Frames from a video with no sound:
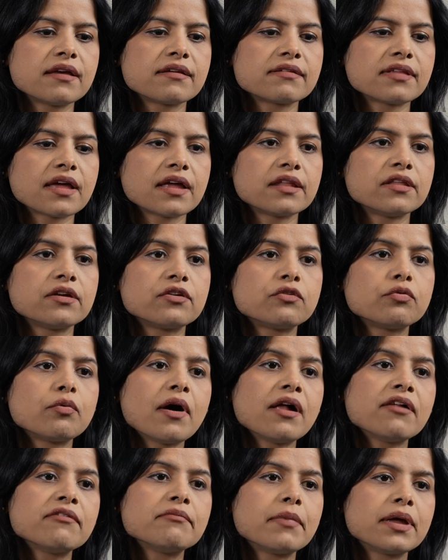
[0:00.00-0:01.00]
is that the
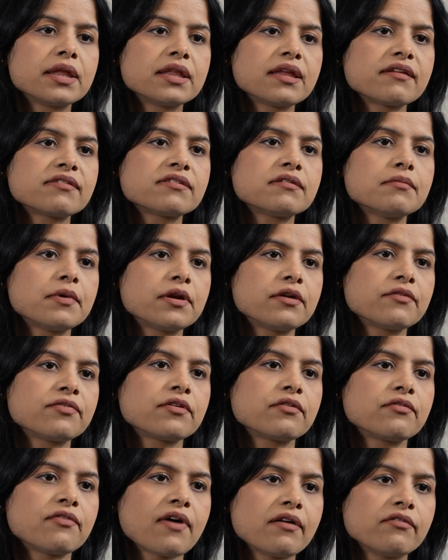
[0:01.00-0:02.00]
12-month estimate of
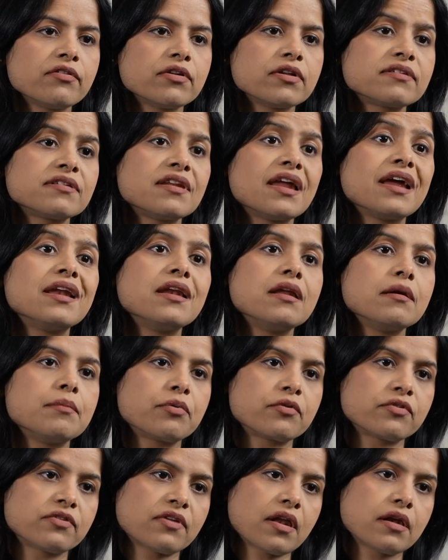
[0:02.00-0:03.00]
survival is
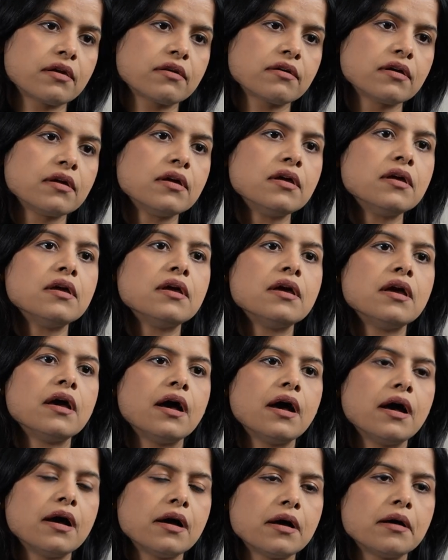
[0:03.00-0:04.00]
90%.
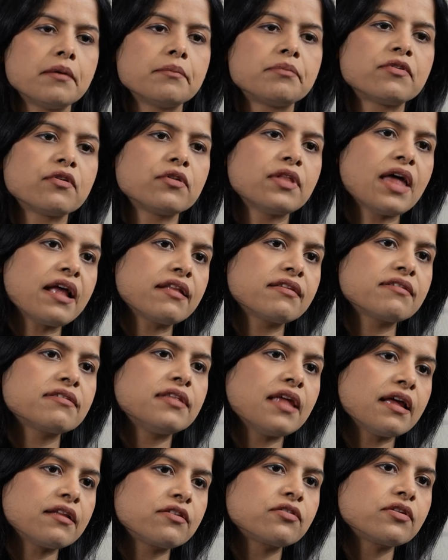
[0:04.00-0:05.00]
So
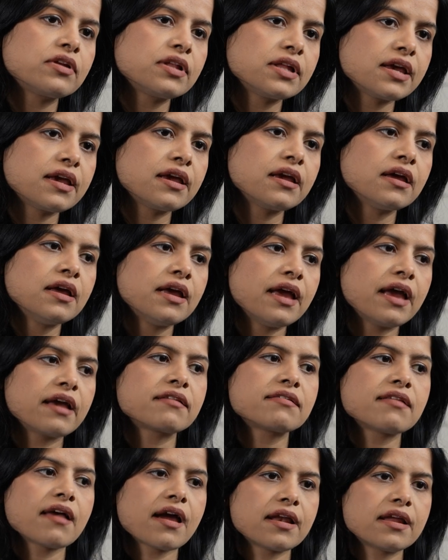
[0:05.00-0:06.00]
that's really
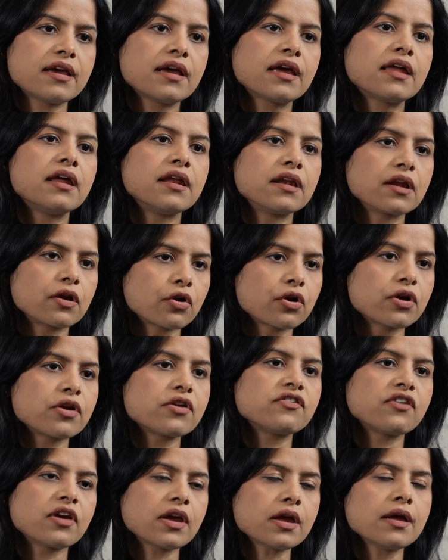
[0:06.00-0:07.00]
exciting and
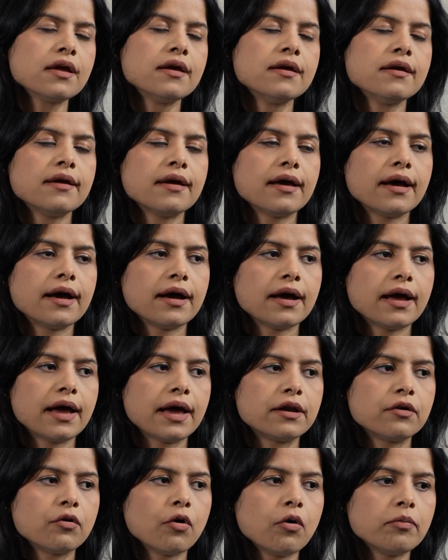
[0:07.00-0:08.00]
encouraging.
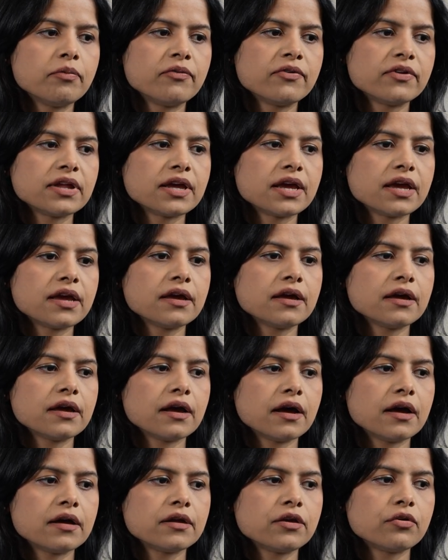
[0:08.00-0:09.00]
And hopefully,
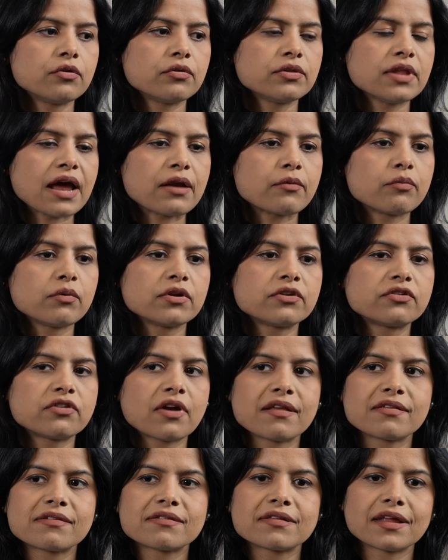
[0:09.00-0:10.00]
that will
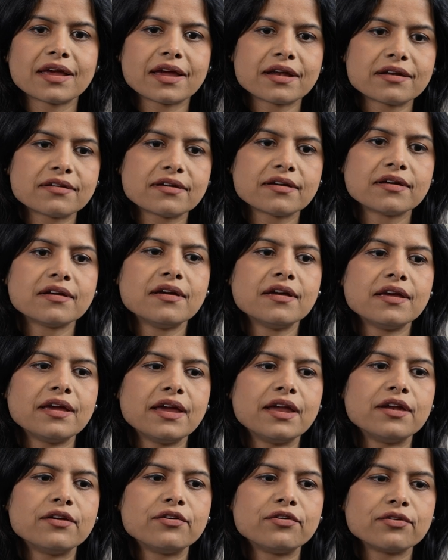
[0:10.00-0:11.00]
translate
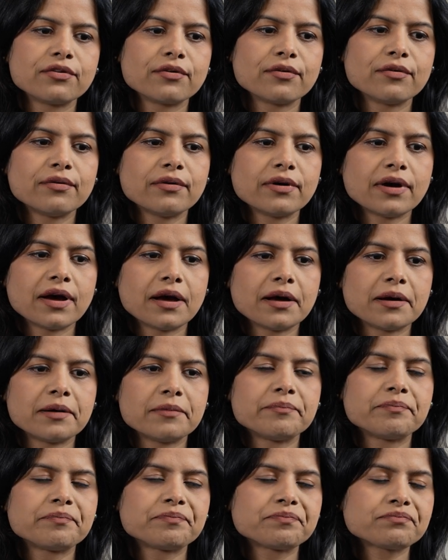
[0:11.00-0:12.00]
into
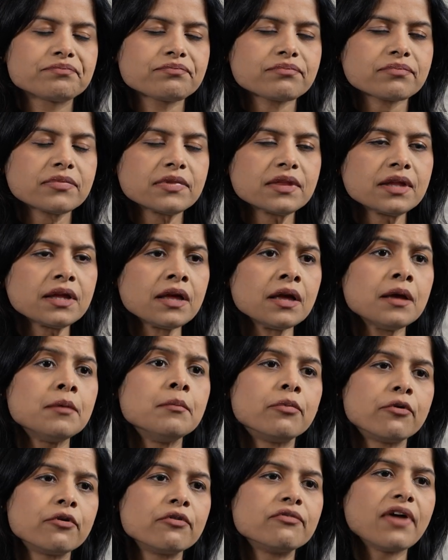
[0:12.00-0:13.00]

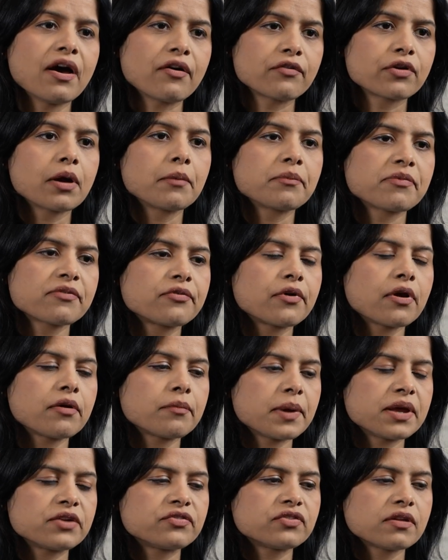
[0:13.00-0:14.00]
improved outcomes for
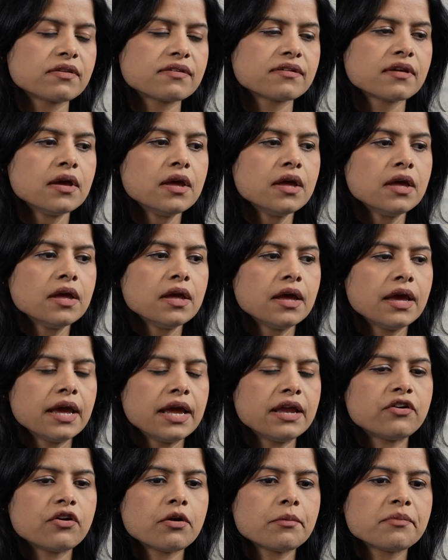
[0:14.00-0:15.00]
our patients.
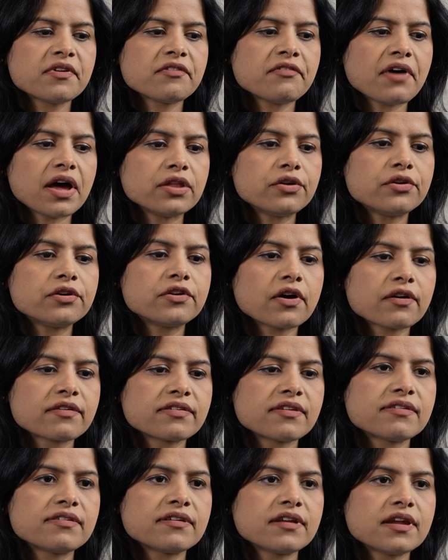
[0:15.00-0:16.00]
In terms of other
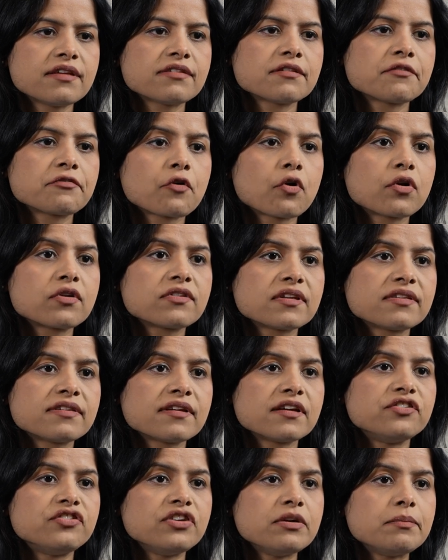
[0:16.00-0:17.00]
toxicities, of course,
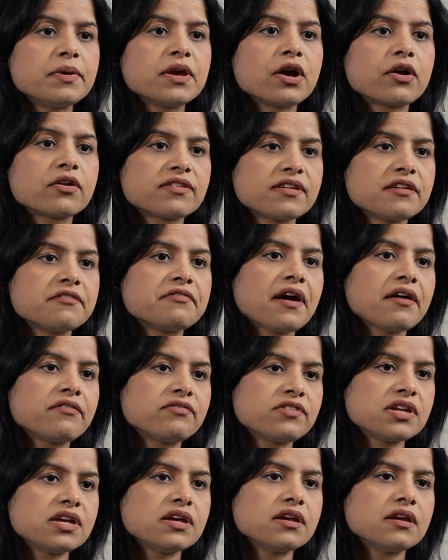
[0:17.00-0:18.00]
it's a
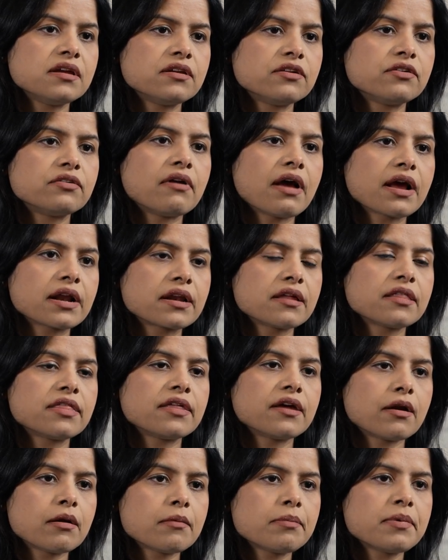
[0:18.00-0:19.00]
GPRC5D
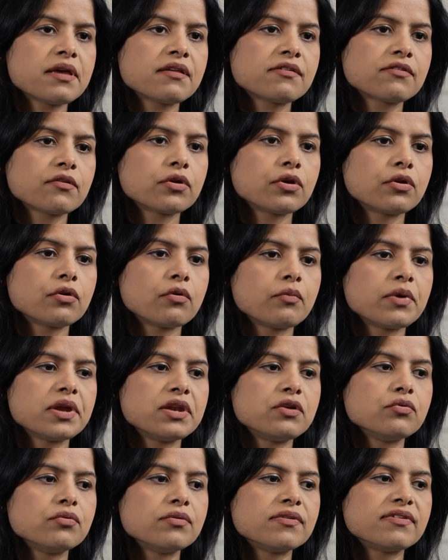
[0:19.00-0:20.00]
directed therapy. So,
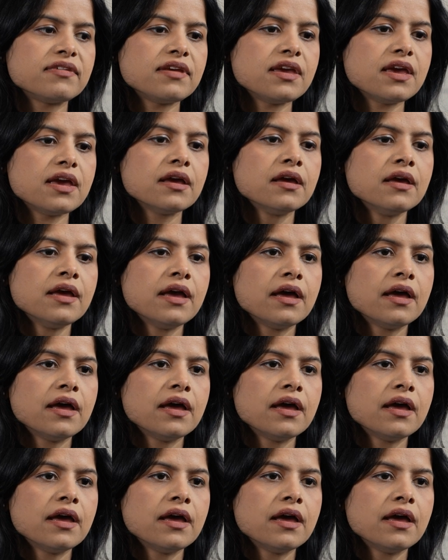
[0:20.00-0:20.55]
we do see